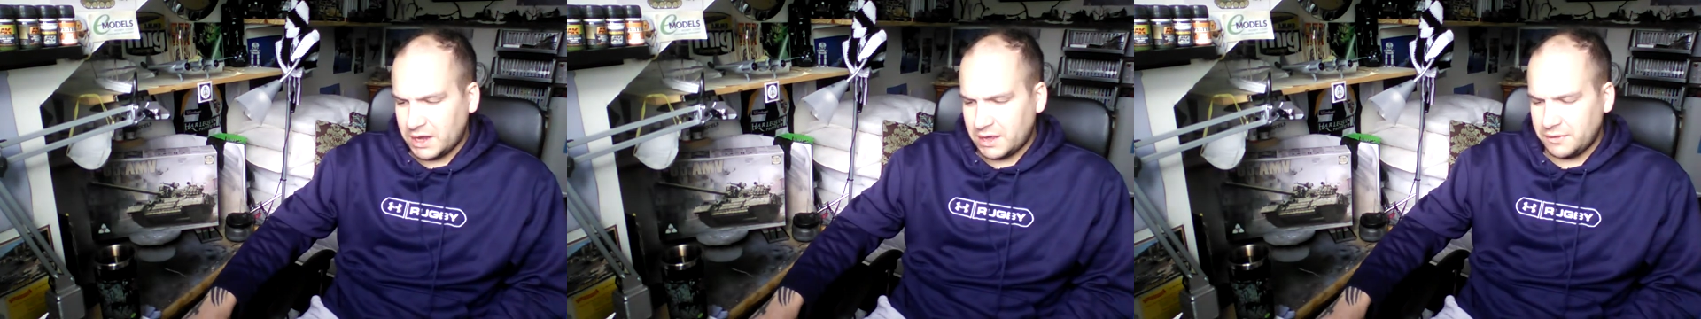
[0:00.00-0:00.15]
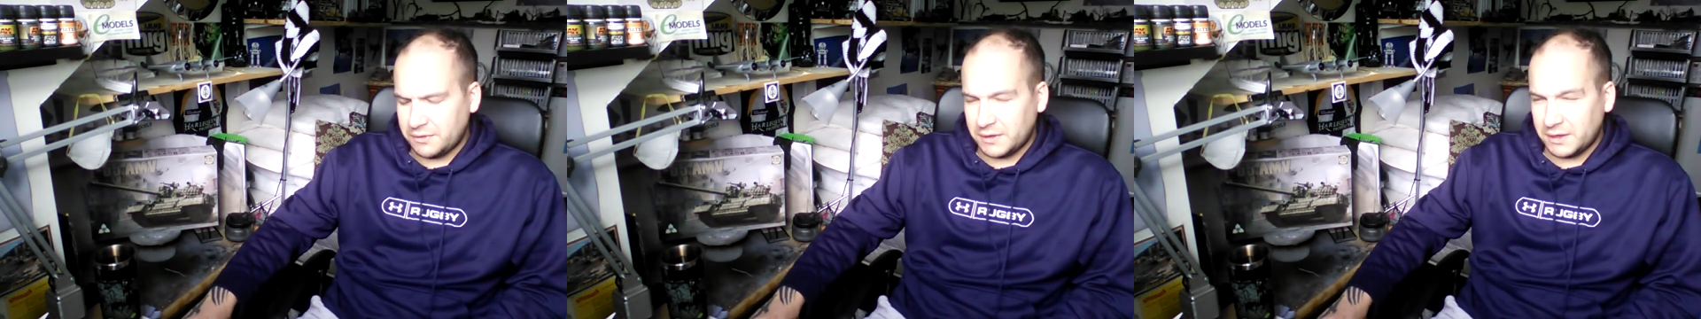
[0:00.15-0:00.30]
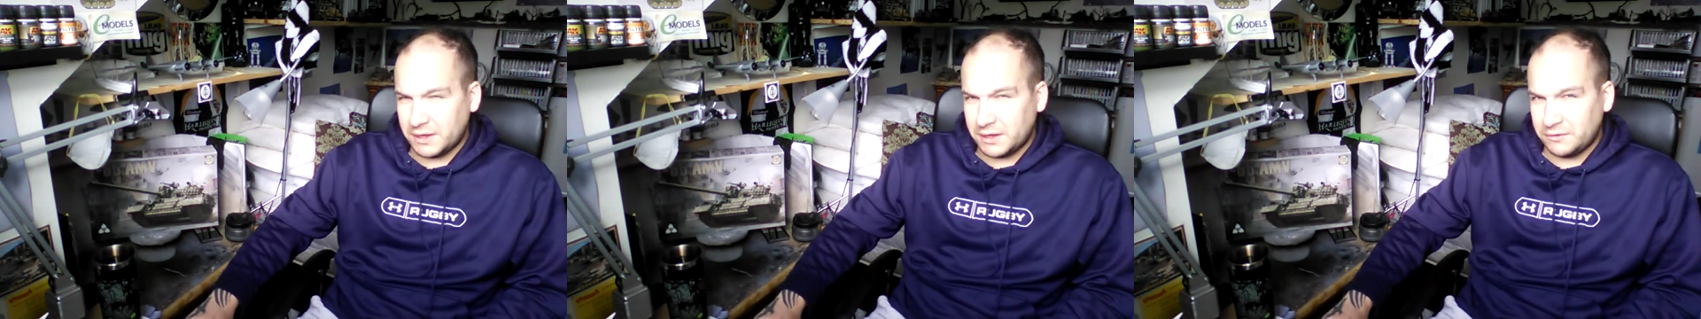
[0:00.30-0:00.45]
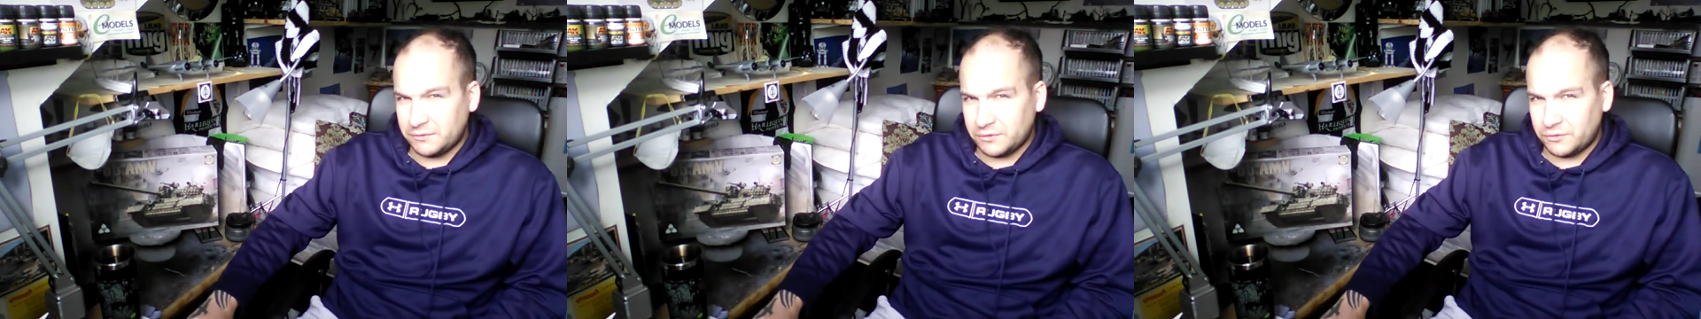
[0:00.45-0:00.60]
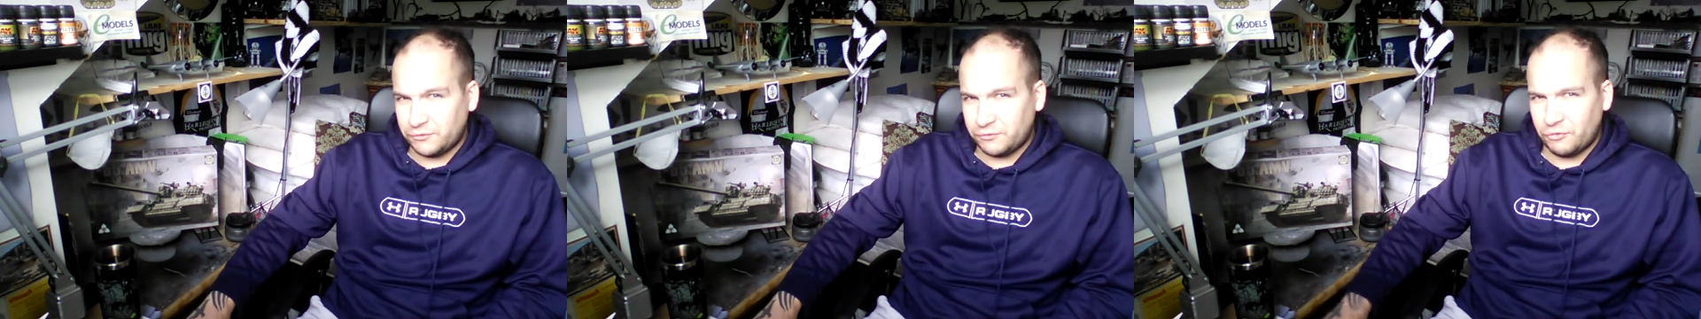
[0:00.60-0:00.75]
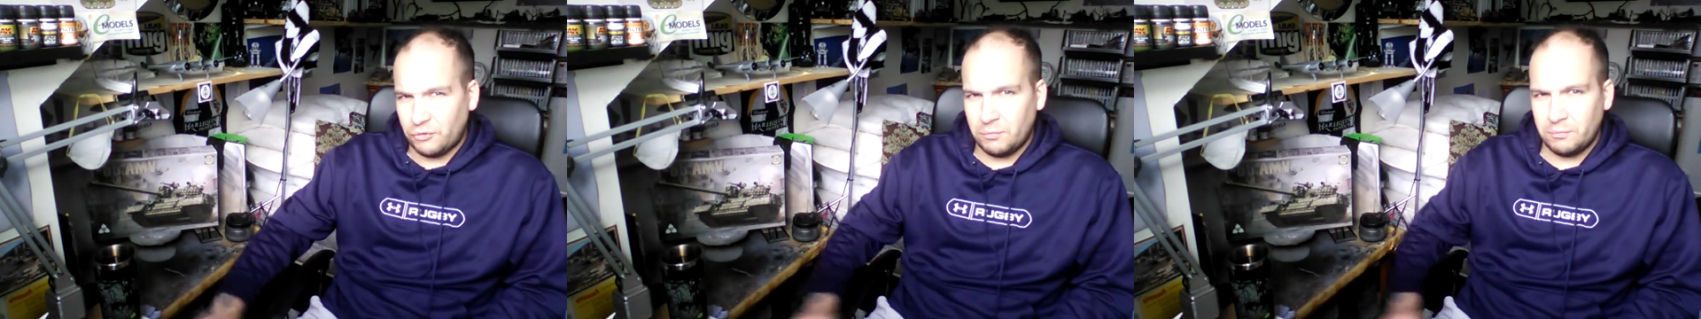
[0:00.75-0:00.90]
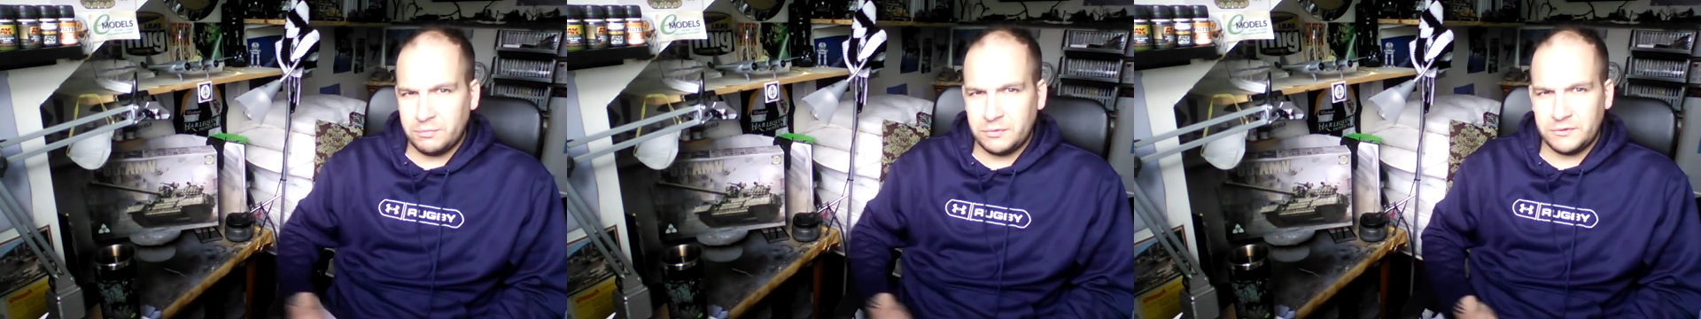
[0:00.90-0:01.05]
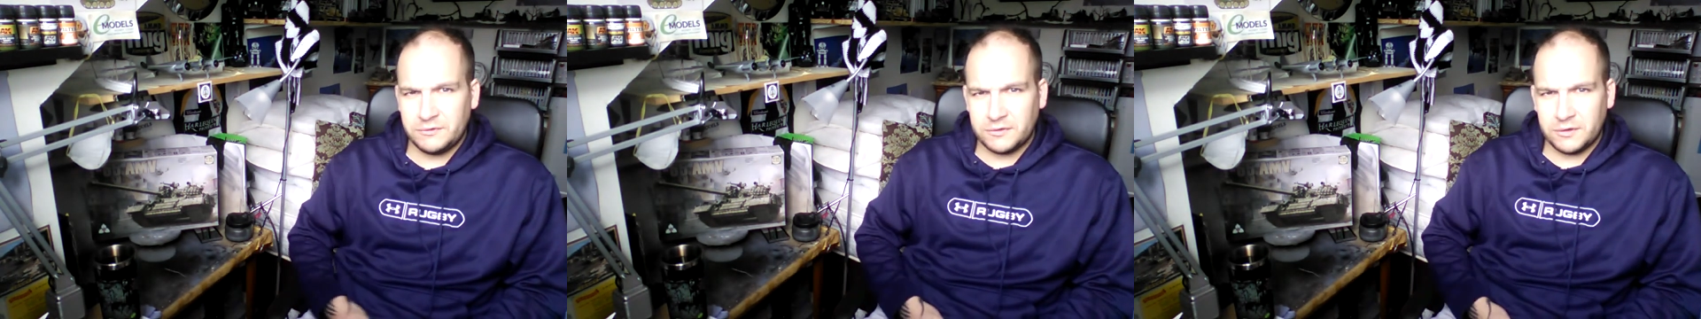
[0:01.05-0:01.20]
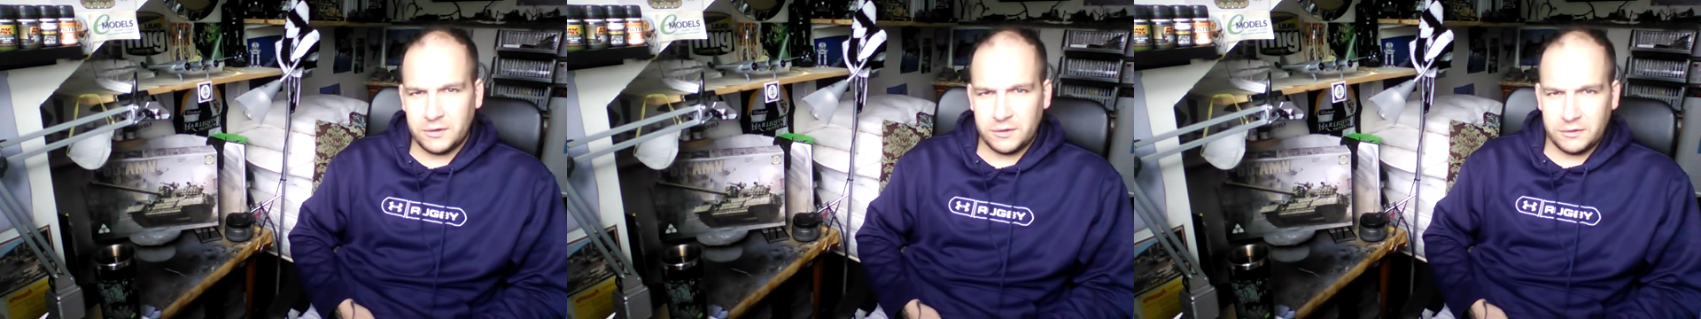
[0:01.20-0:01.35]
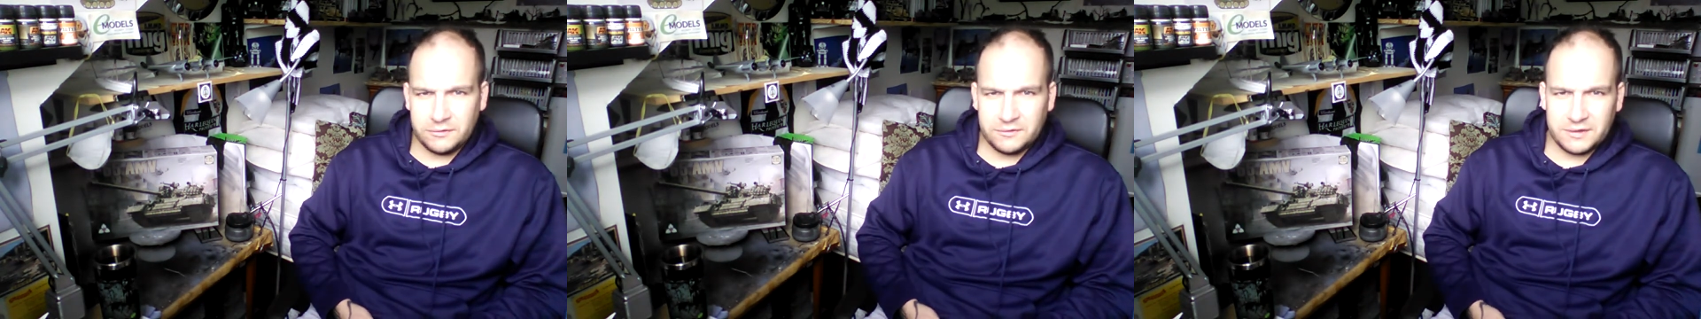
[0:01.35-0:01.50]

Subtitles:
I think it's the trumpeter